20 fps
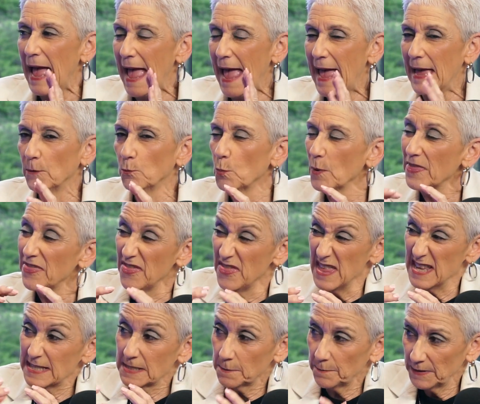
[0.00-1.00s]
And with
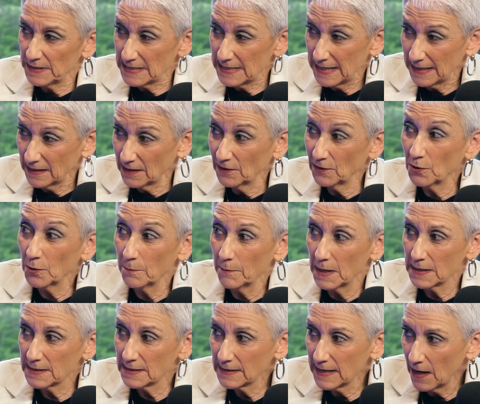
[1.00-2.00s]
this particular
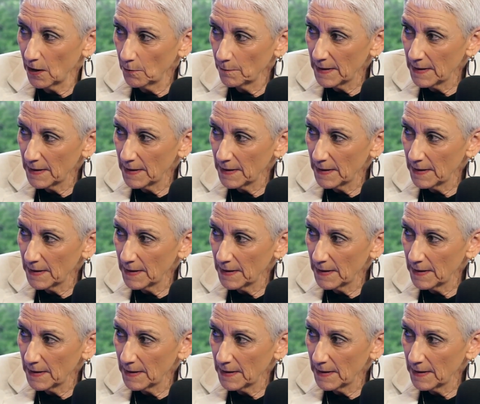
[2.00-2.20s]
must-tell